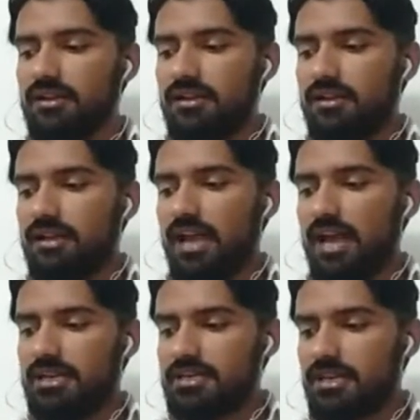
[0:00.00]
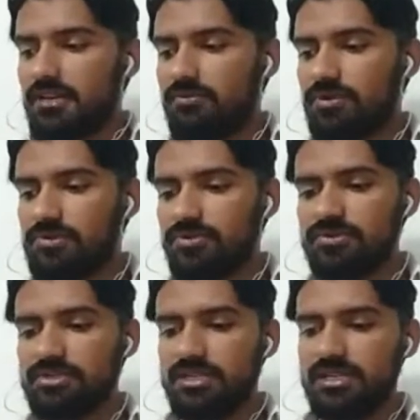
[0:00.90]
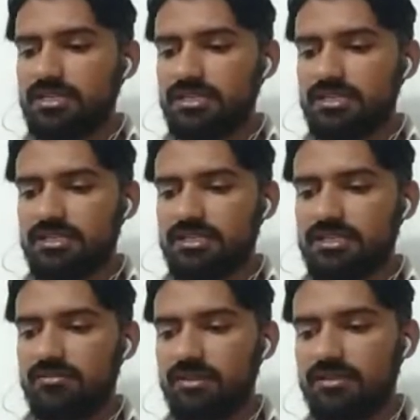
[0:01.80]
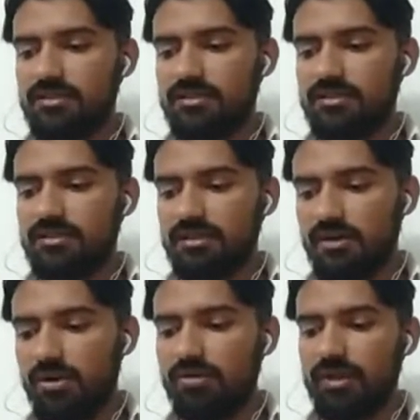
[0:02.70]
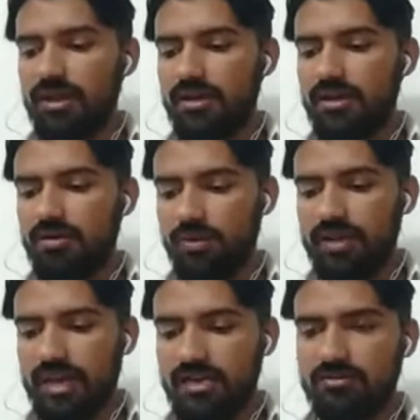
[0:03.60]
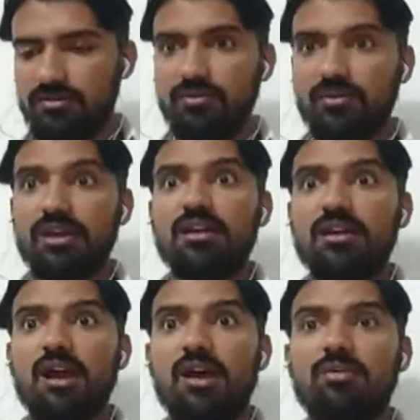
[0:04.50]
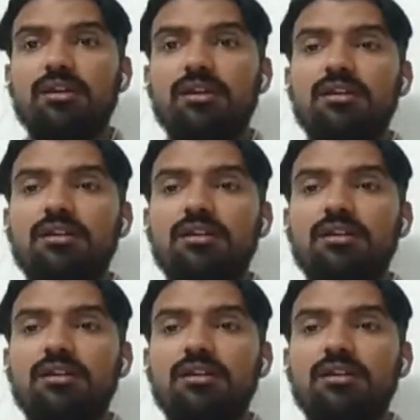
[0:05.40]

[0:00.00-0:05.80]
that if we use it with a wrong way, we can ruin our